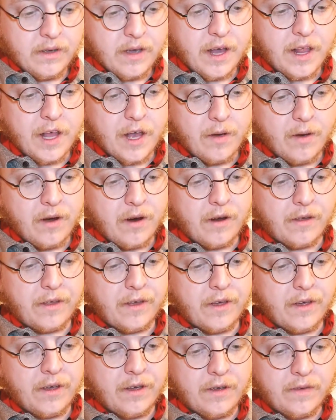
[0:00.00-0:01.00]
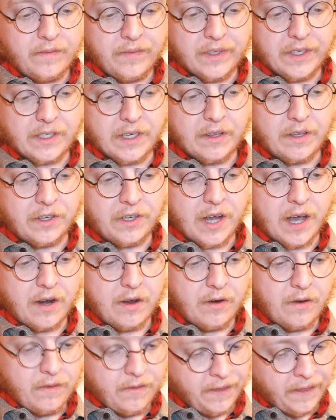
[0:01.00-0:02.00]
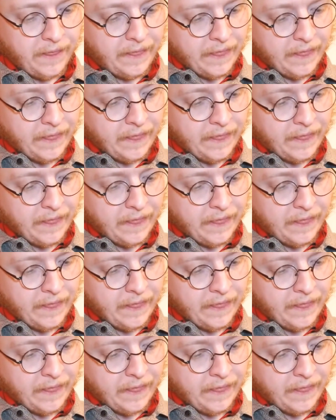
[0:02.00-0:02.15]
"Hello, Arthur," said the shadow.